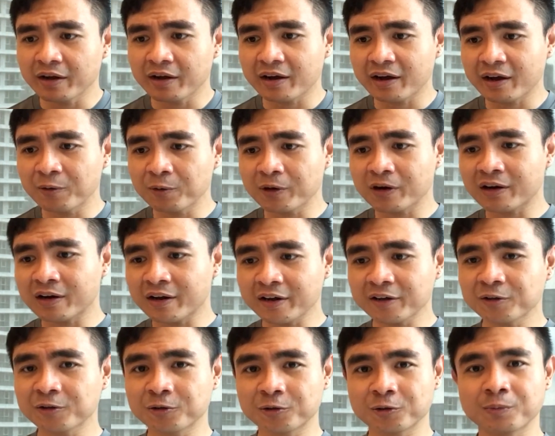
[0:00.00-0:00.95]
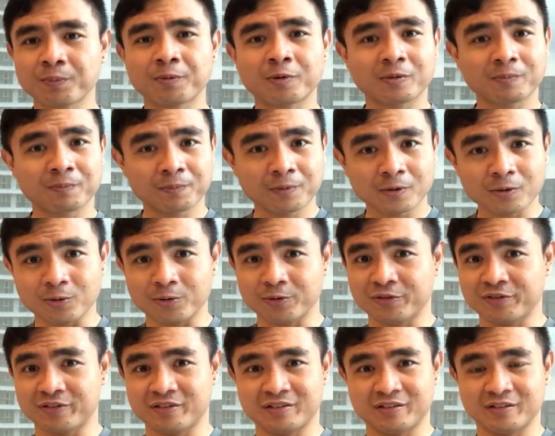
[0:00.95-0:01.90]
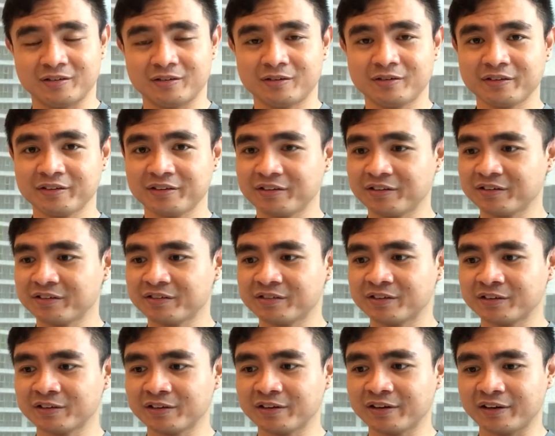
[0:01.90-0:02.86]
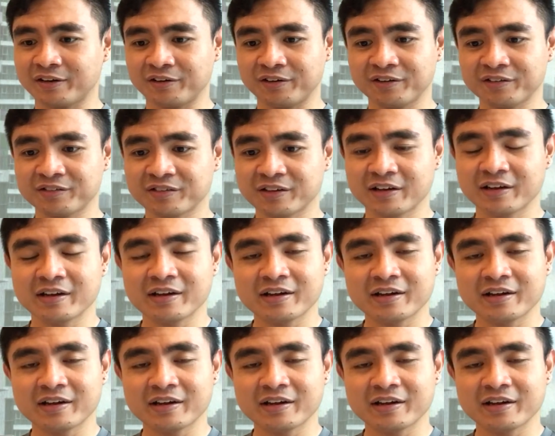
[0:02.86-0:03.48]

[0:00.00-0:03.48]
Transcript: I would like to propose, in certain areas,